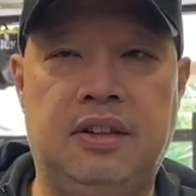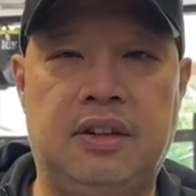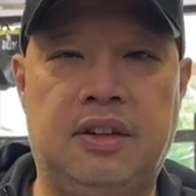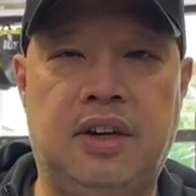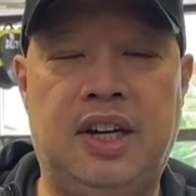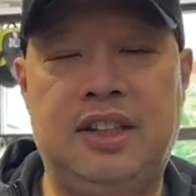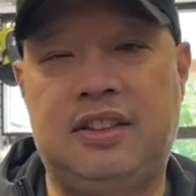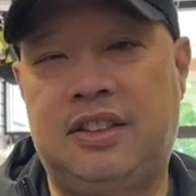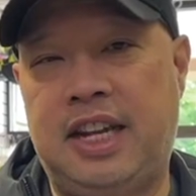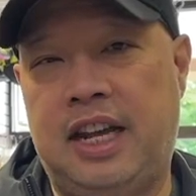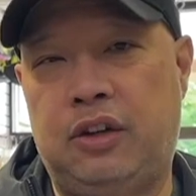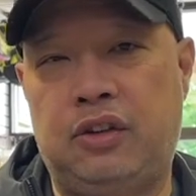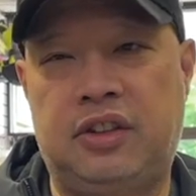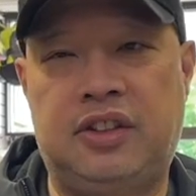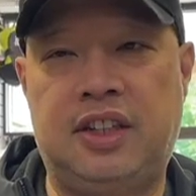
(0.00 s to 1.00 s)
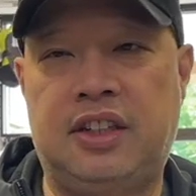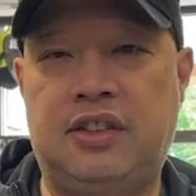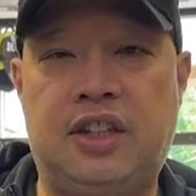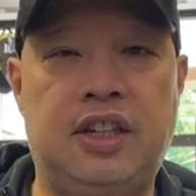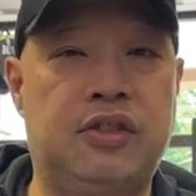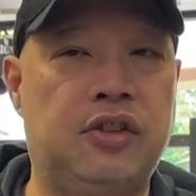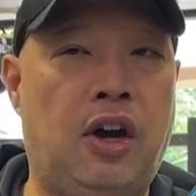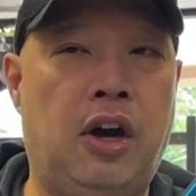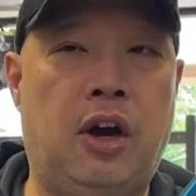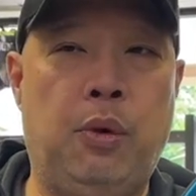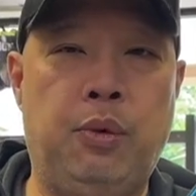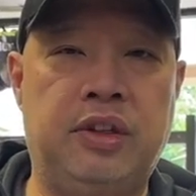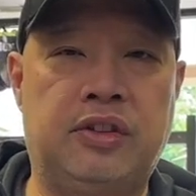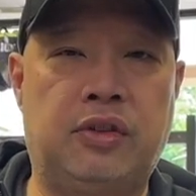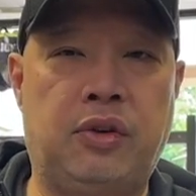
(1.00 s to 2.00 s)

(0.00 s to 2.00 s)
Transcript: All right, standard 16 is always